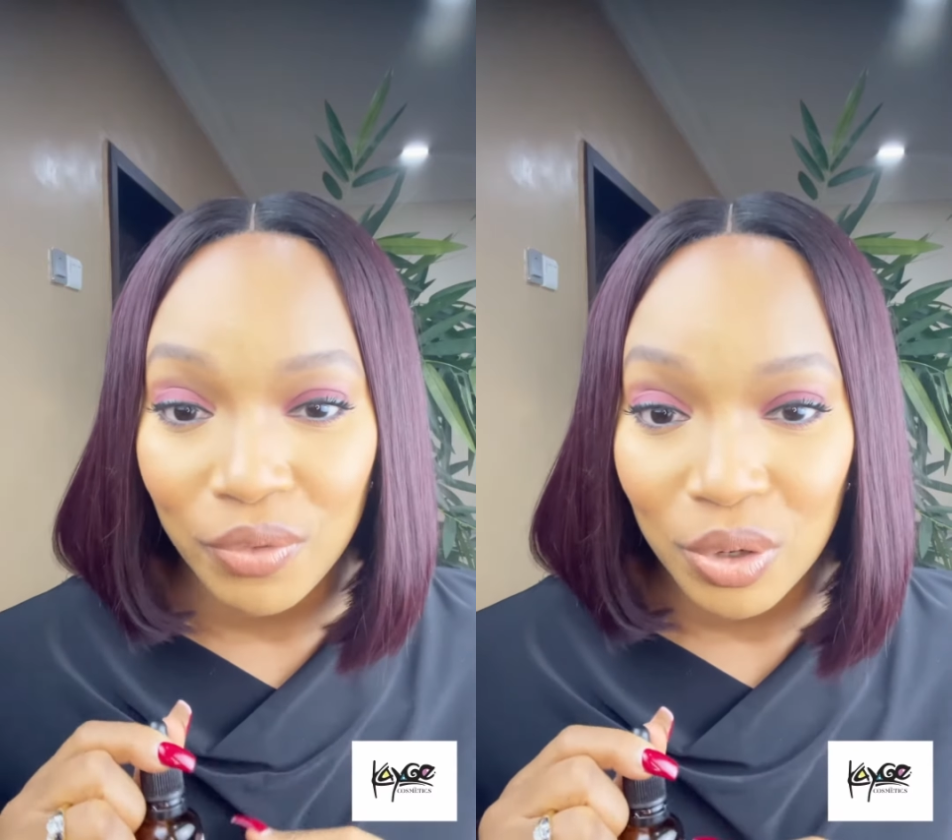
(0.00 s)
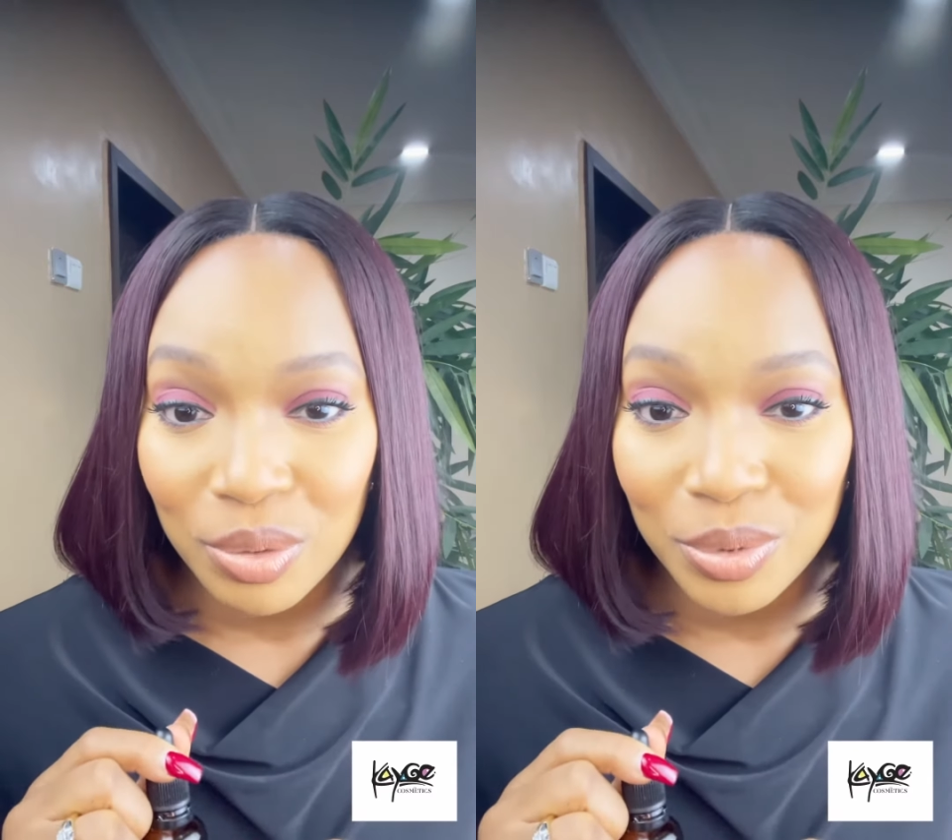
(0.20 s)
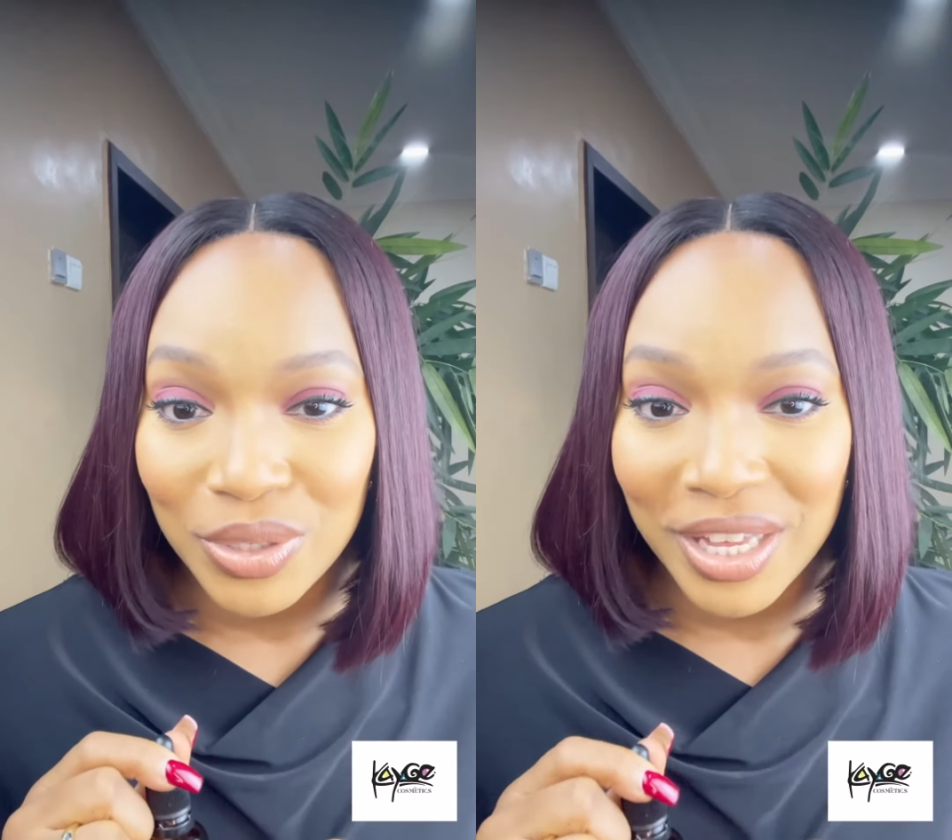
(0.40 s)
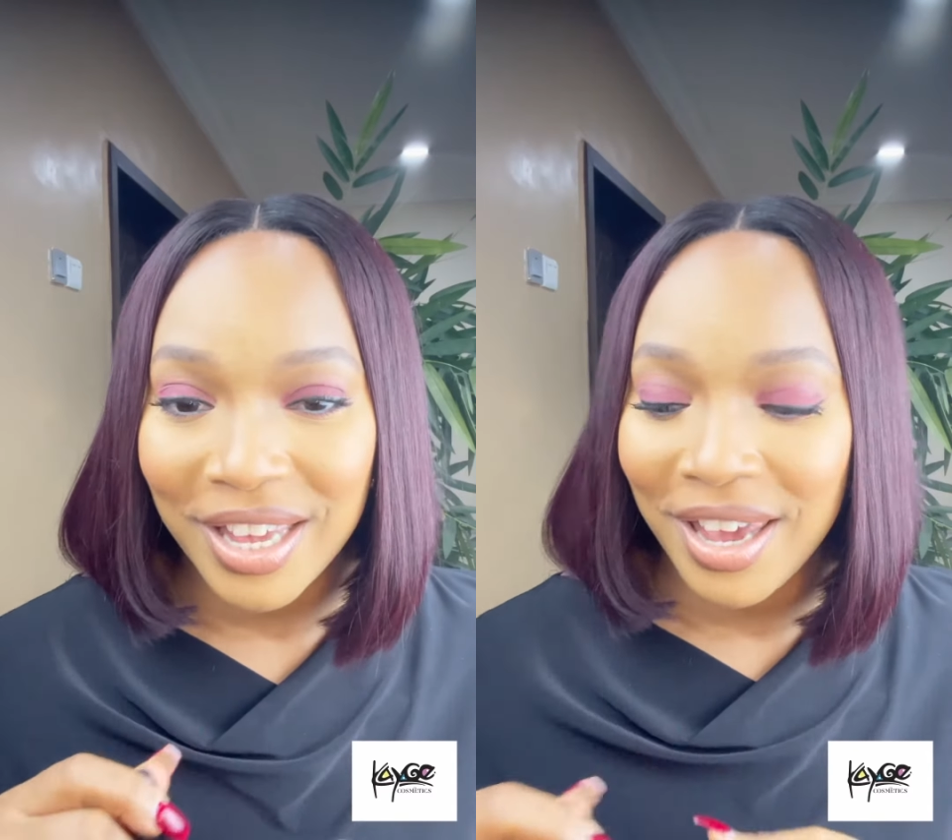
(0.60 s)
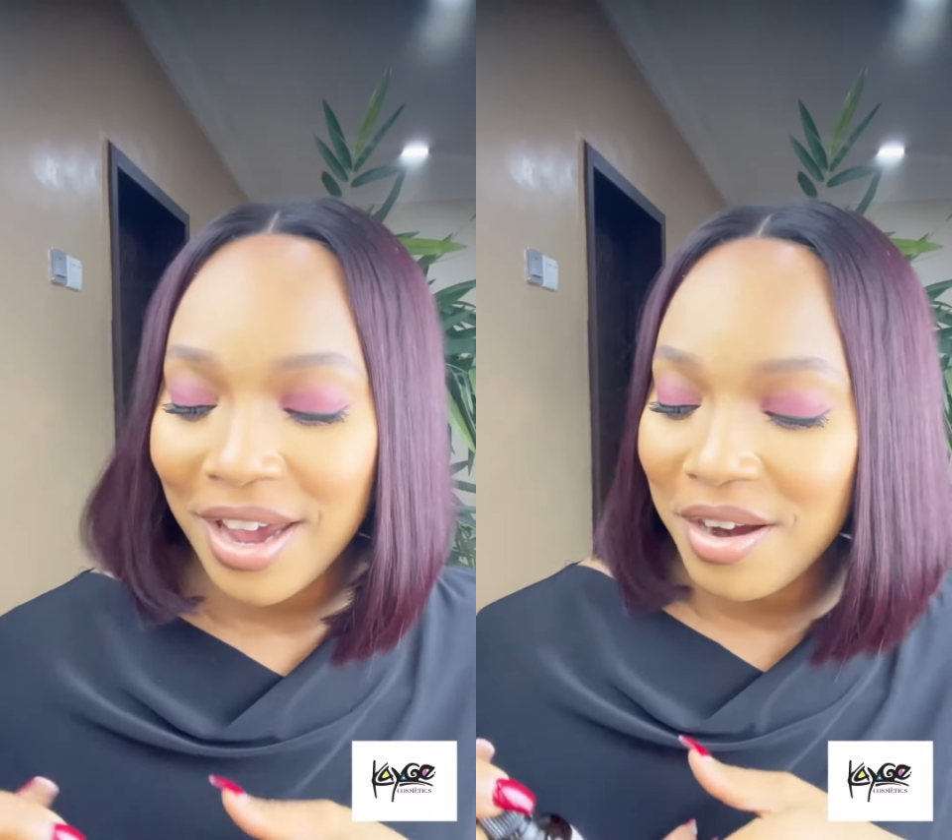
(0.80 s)
affordable
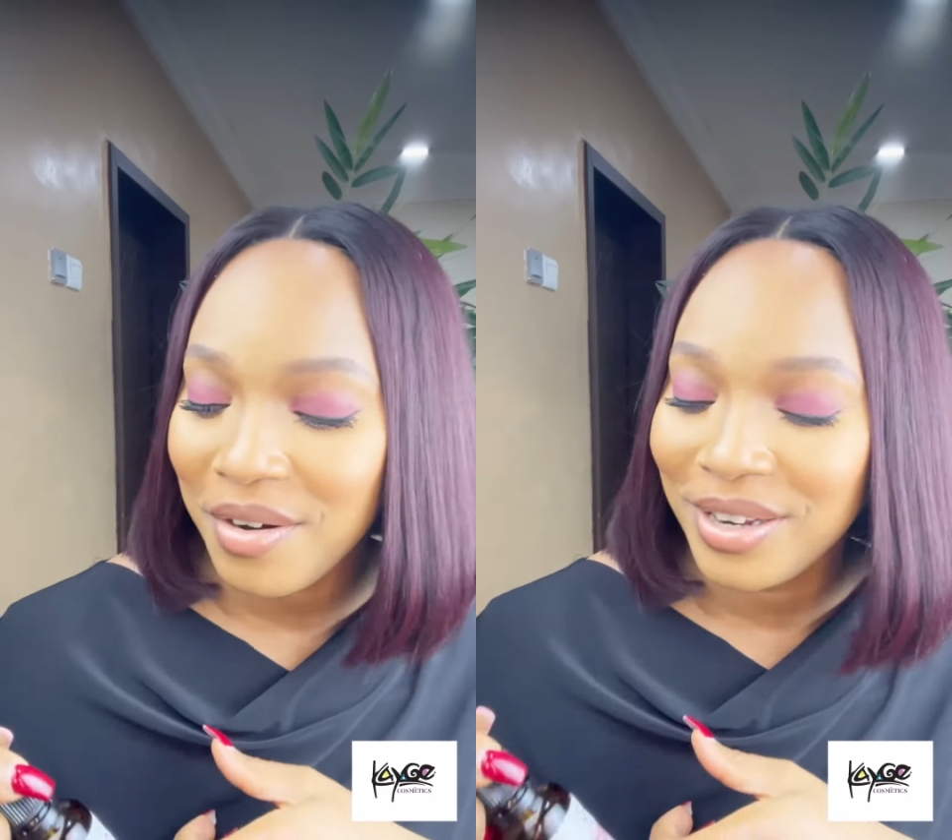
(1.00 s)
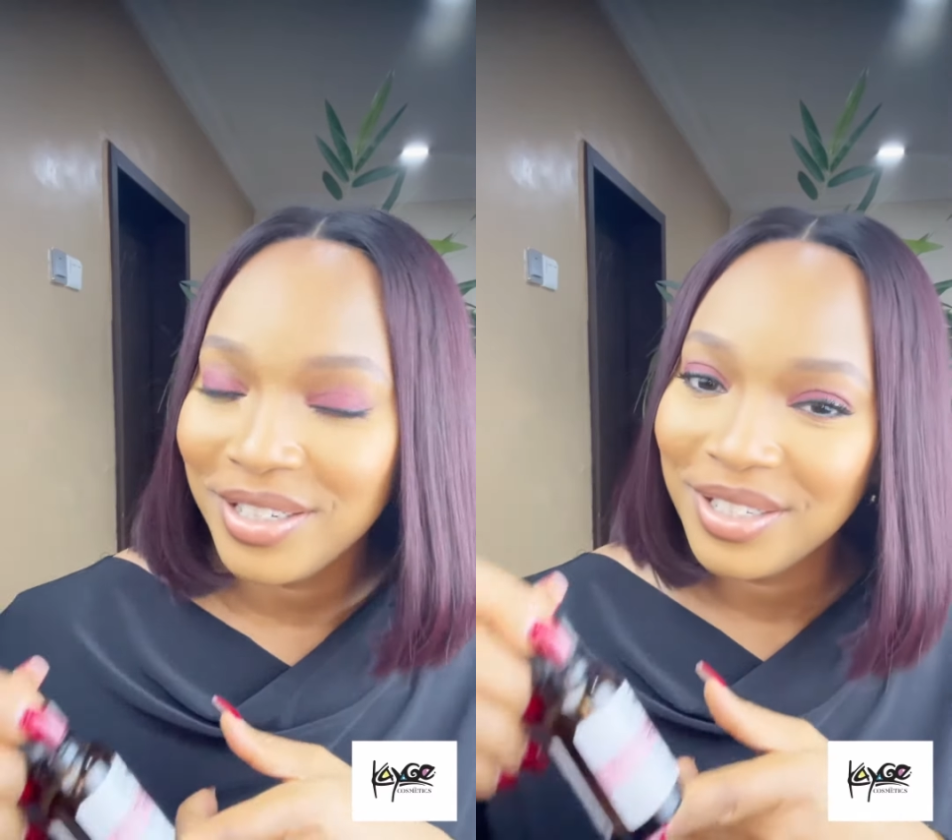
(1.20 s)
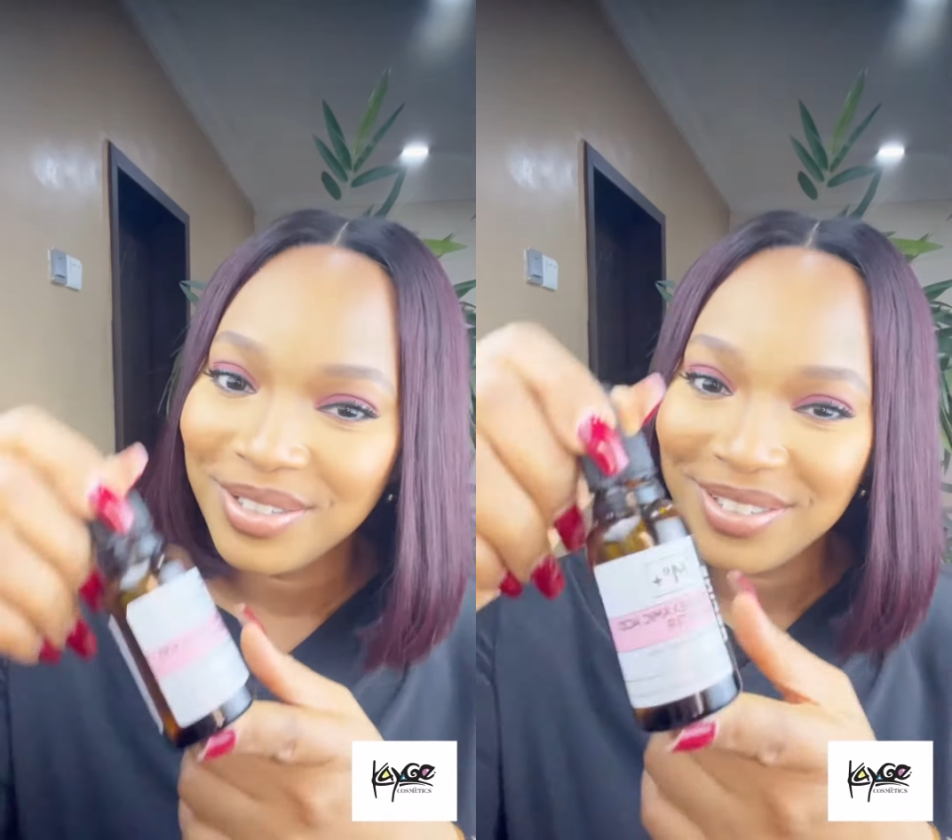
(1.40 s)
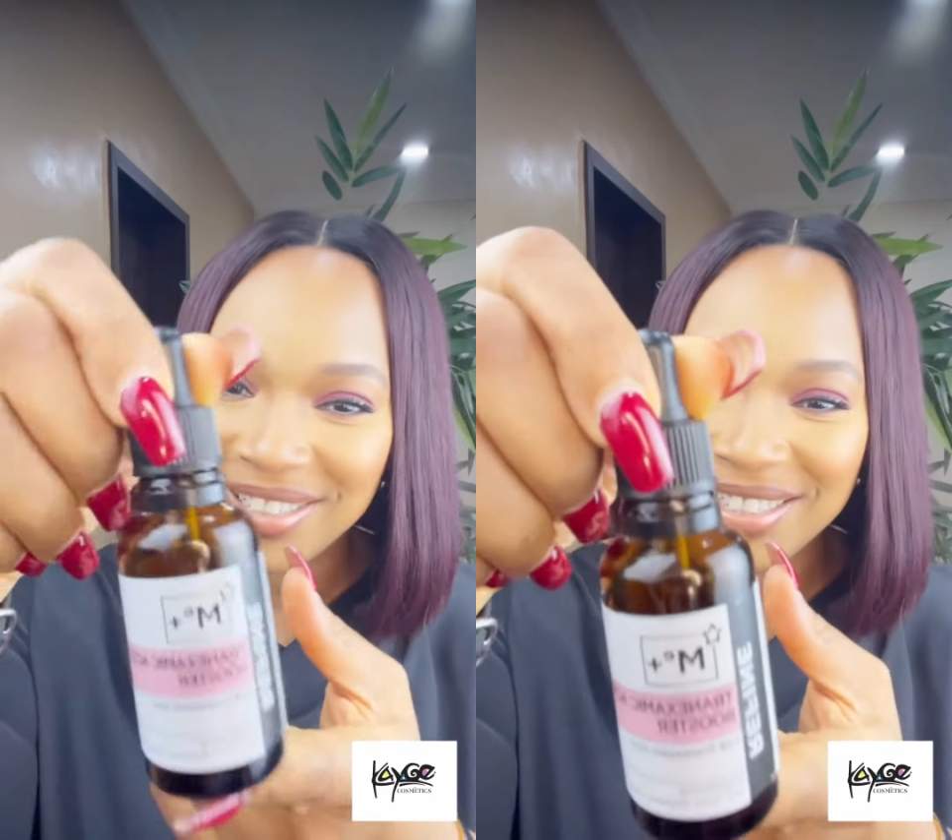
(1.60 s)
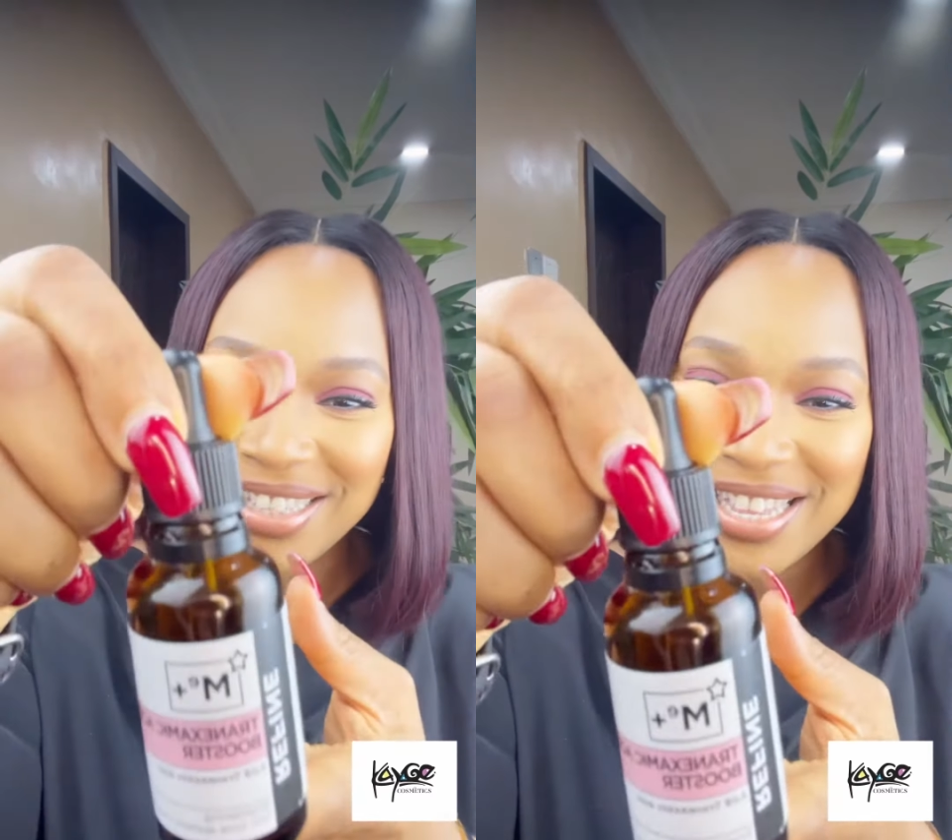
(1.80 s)
skincare,
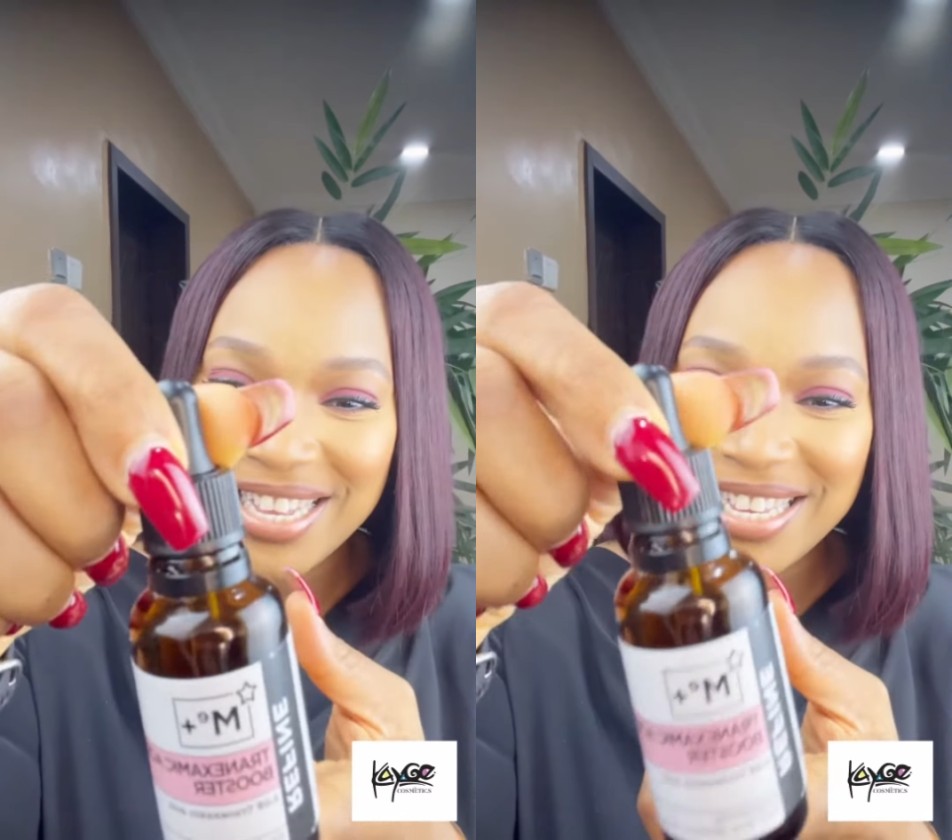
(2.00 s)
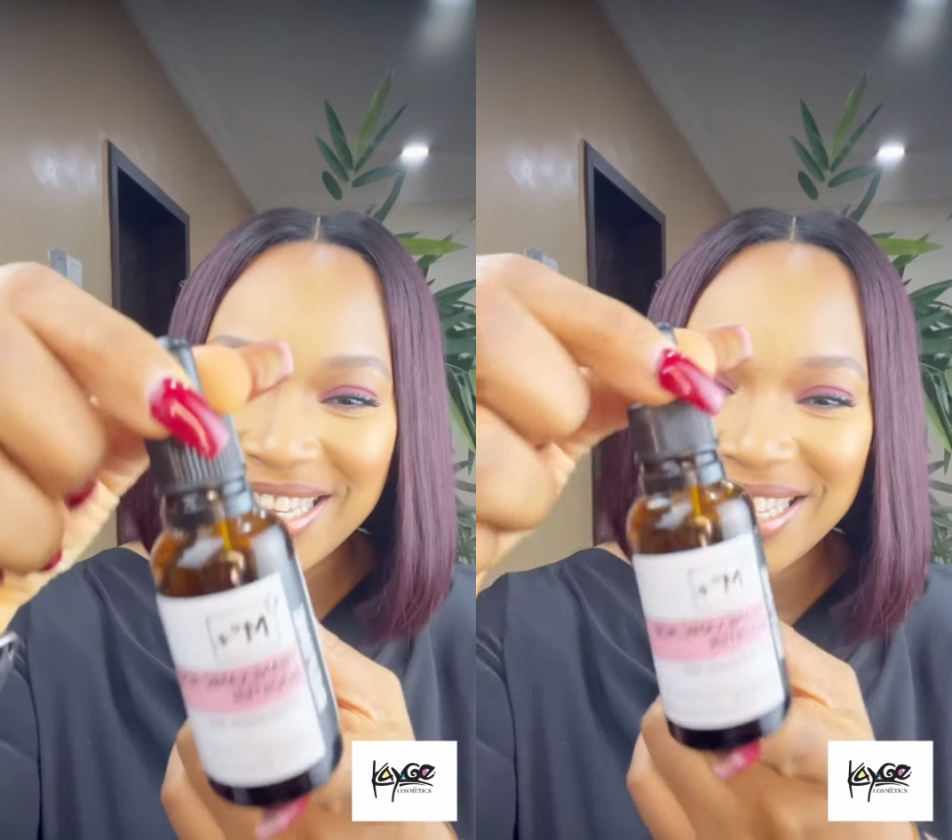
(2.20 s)
this